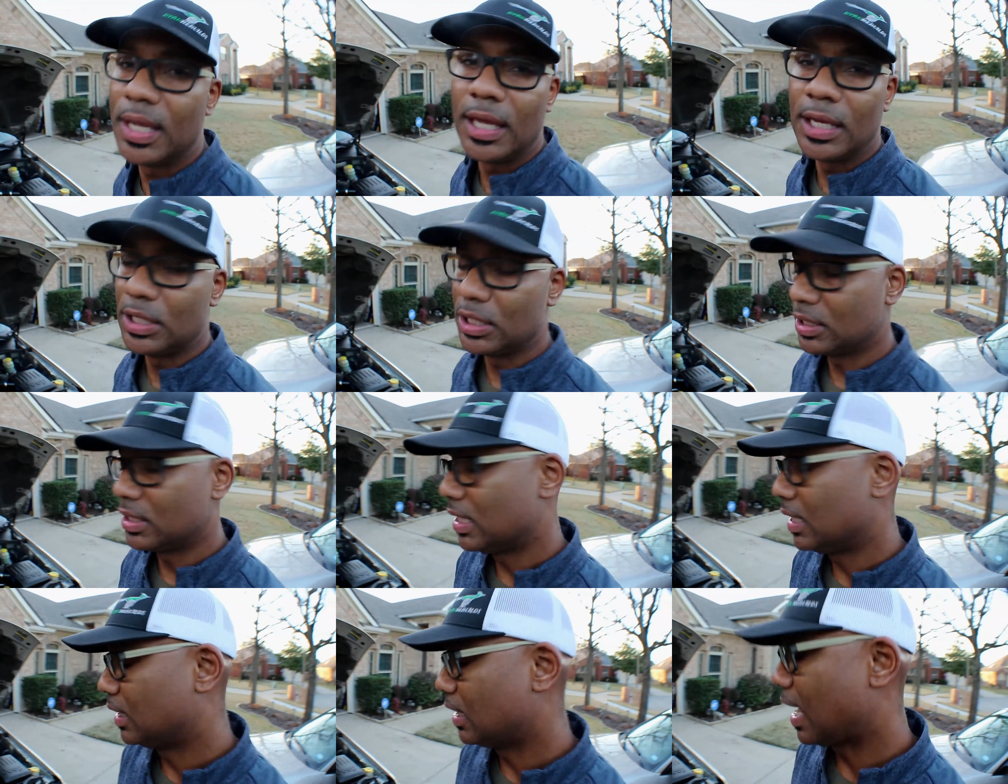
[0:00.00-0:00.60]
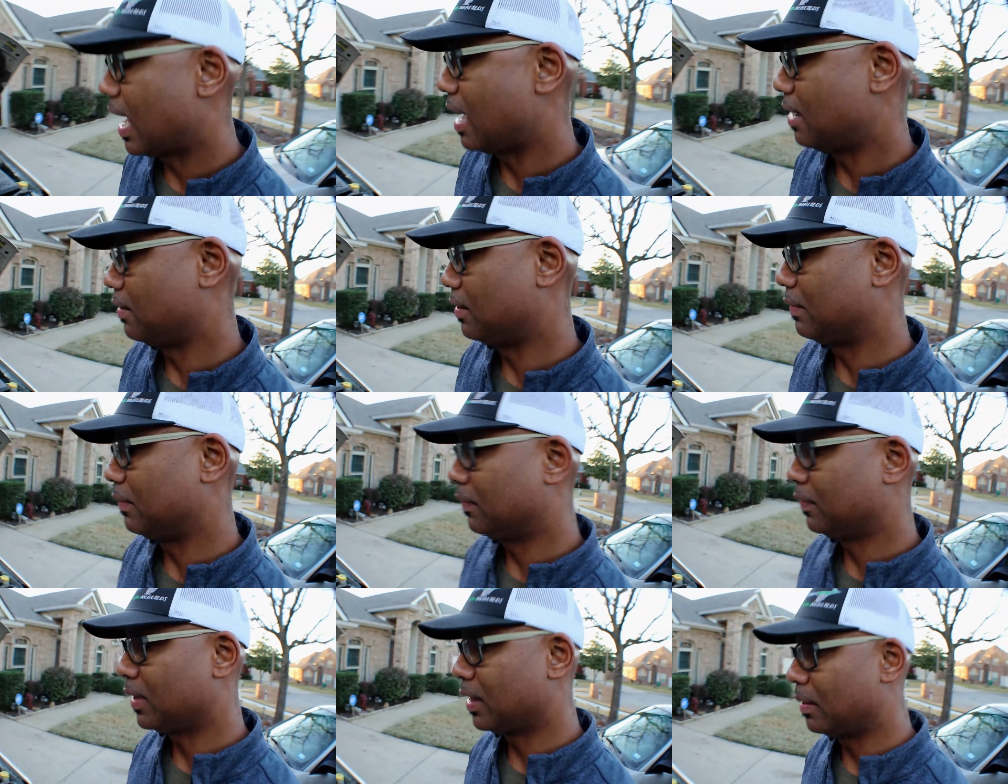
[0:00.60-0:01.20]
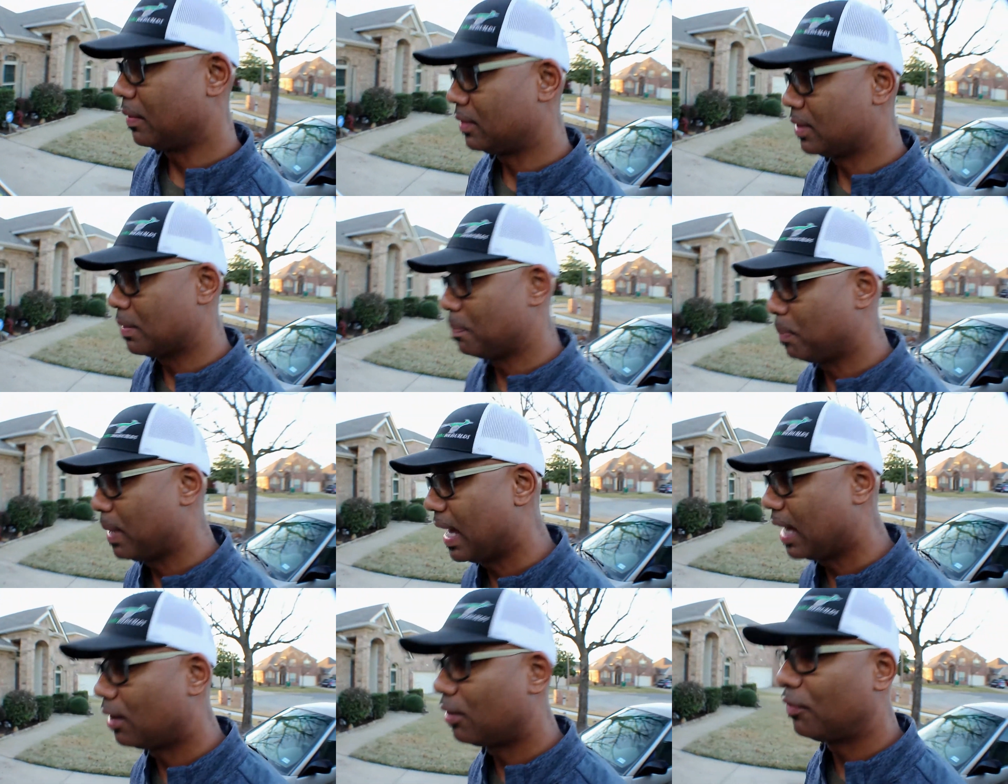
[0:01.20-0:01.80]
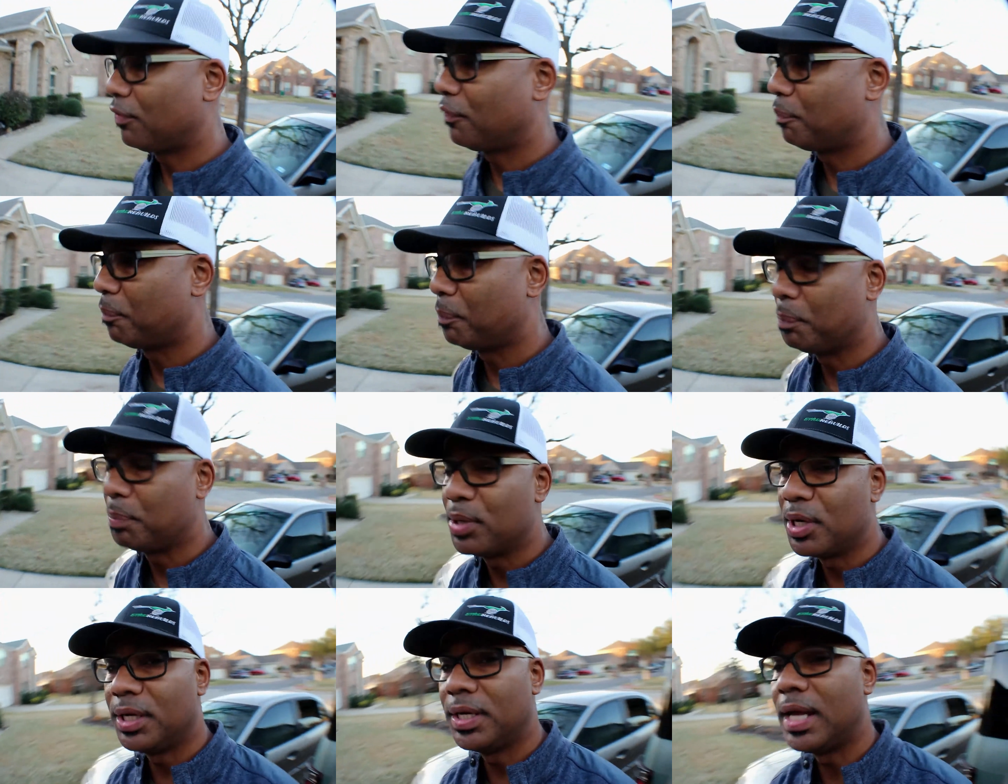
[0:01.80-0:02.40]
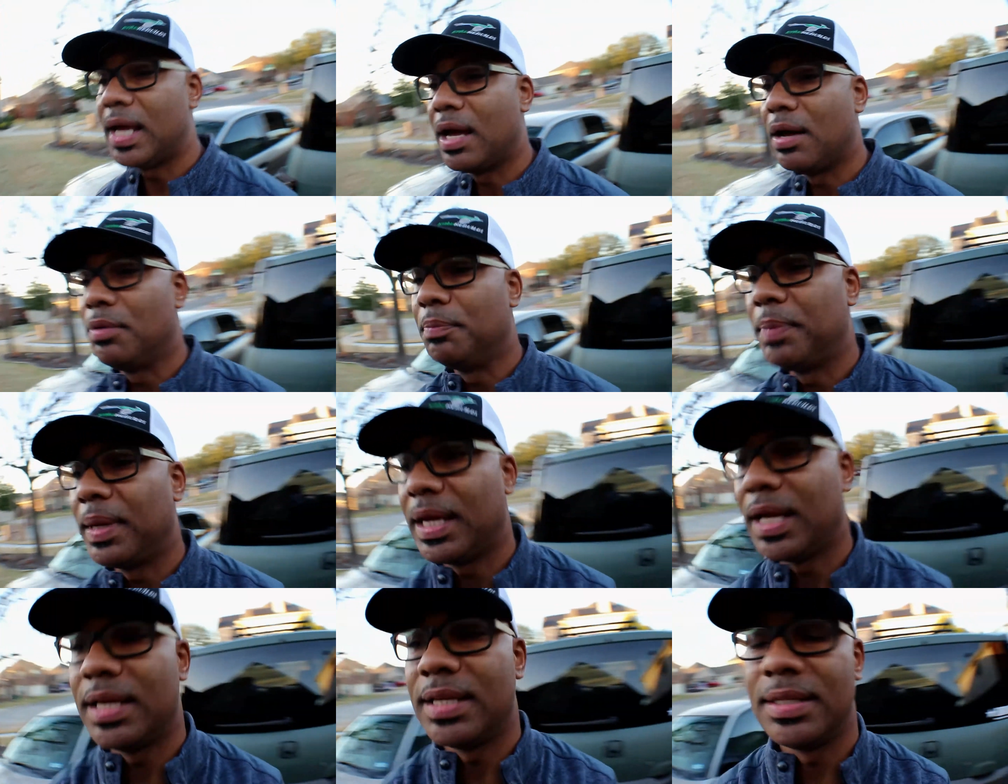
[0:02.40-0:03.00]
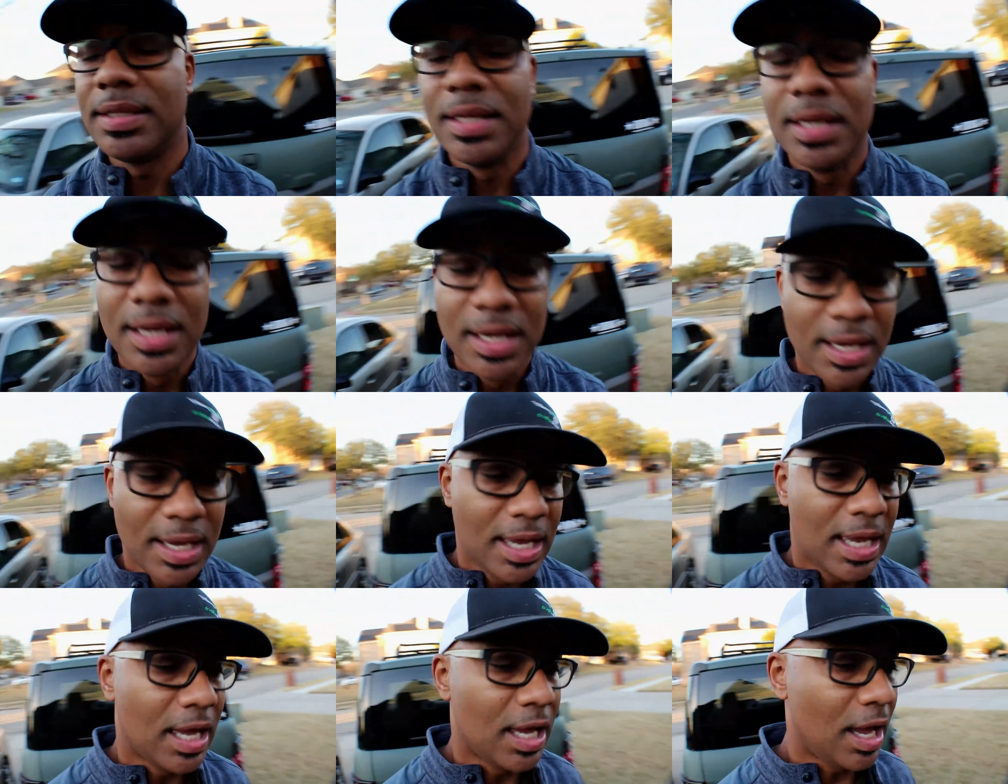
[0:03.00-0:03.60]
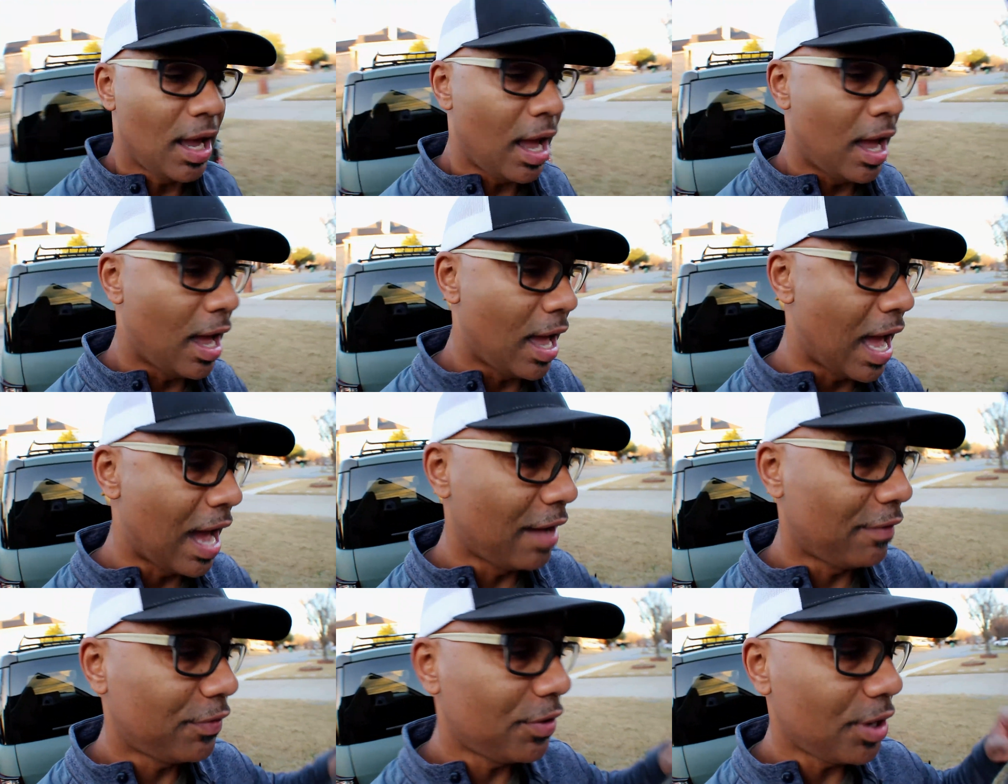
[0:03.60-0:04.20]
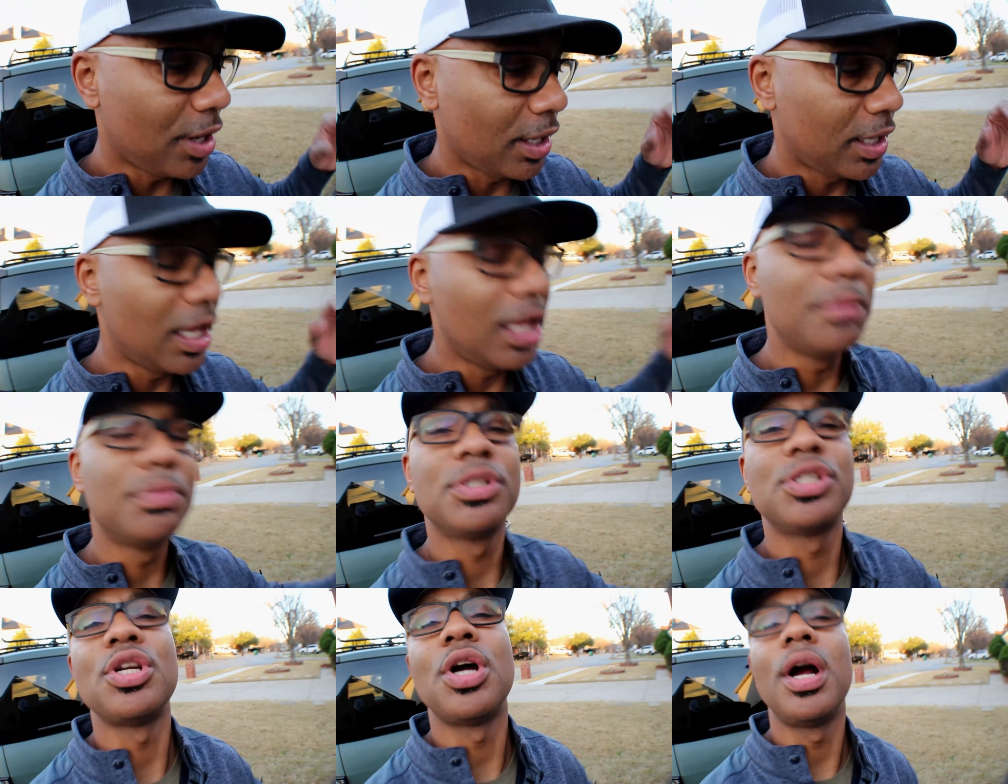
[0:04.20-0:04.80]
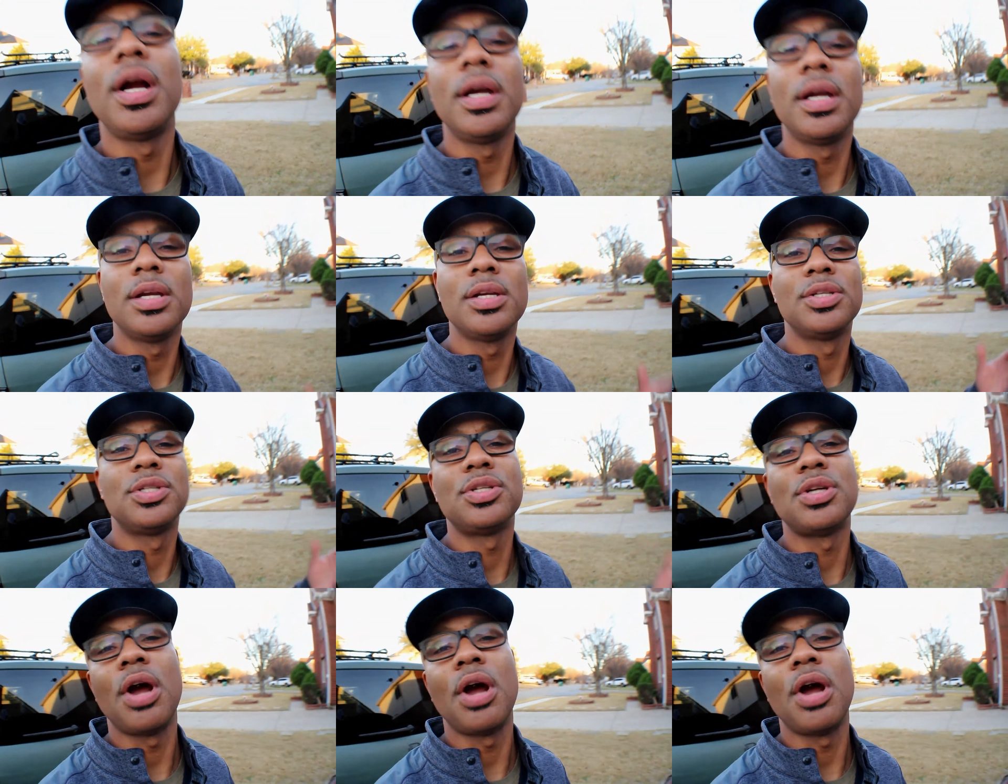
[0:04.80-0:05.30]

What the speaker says: have the pedal put down, because after I keep starting it,